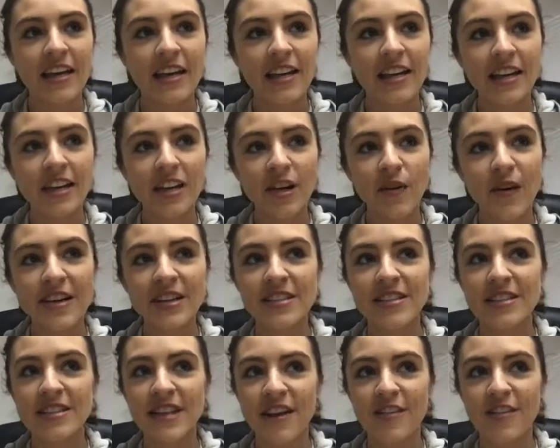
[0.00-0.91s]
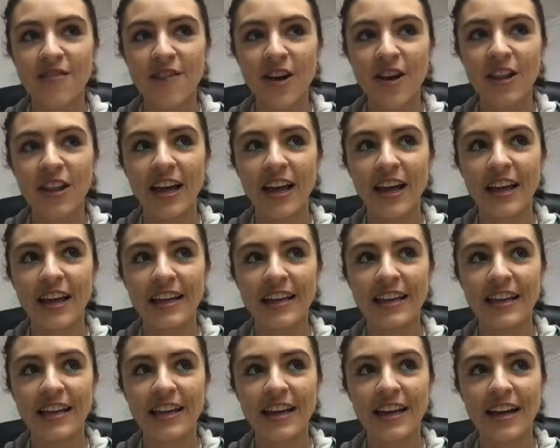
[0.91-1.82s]
I felt like
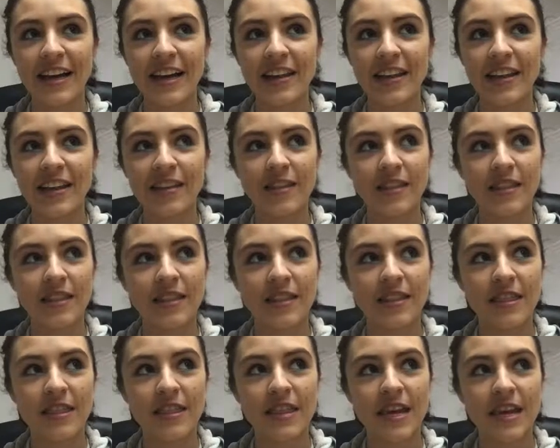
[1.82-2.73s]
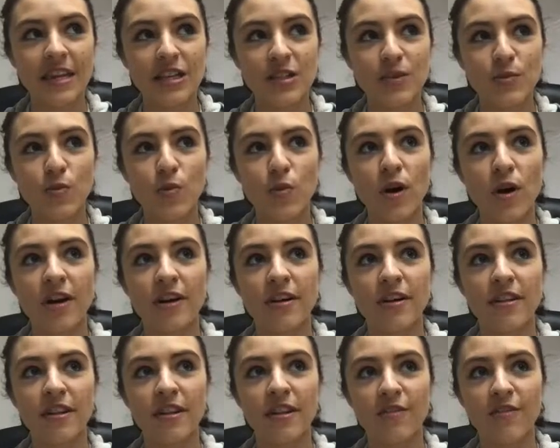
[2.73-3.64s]
they just
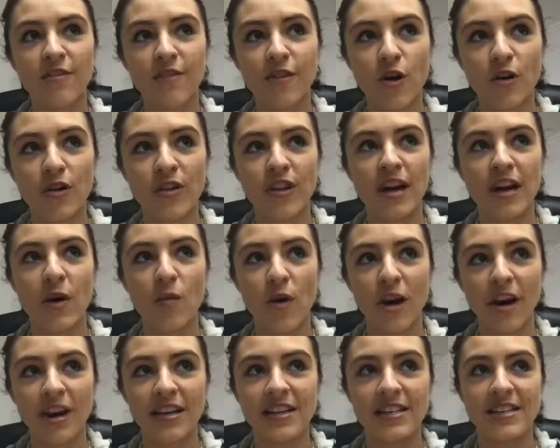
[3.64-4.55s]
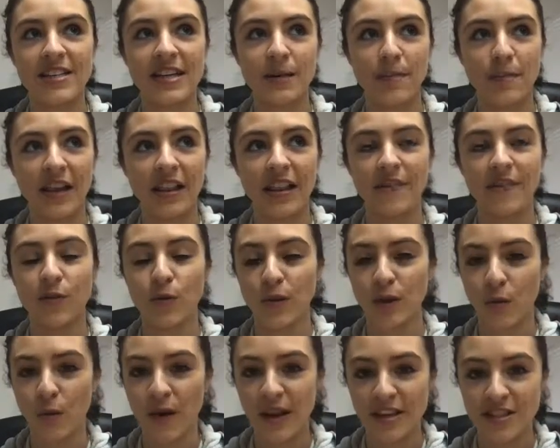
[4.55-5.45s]
weren't the folk that I wanted to send my loved one
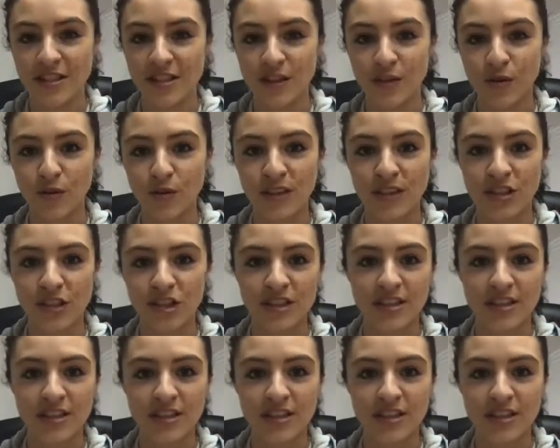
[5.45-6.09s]
away to. It just,